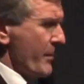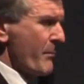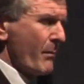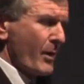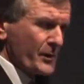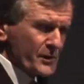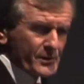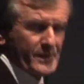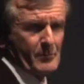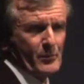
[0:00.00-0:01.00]

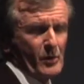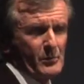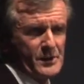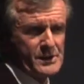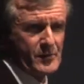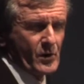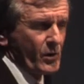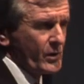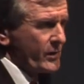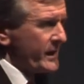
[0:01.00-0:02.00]
monitoring the properties of
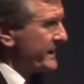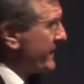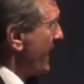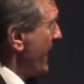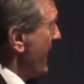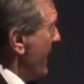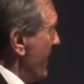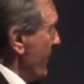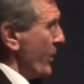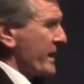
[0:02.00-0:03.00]
concrete.
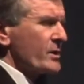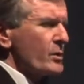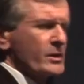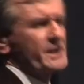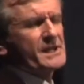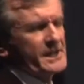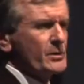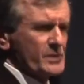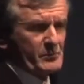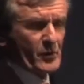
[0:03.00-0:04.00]
We can do
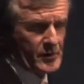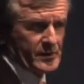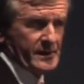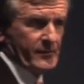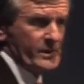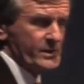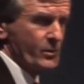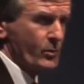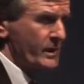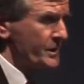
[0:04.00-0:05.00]
continuous monitoring if we
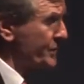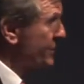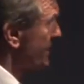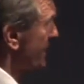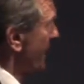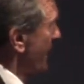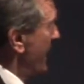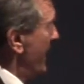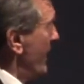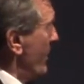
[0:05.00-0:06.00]
so wish.
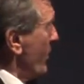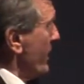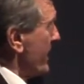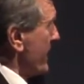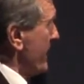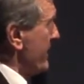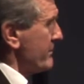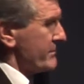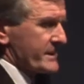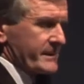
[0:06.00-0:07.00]
We
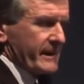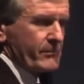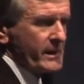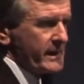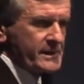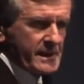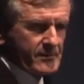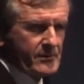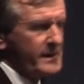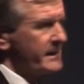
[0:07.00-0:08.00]
can take readings
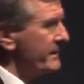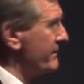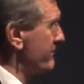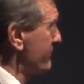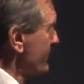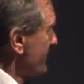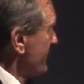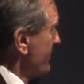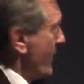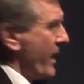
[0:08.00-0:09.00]
every
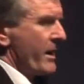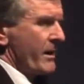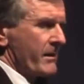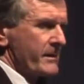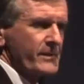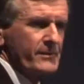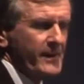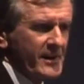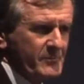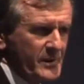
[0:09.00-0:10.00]
hour, every
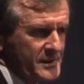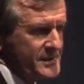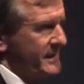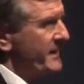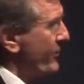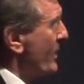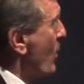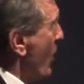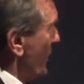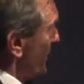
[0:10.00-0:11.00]
5 minutes if we
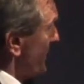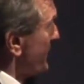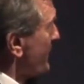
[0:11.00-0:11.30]
want.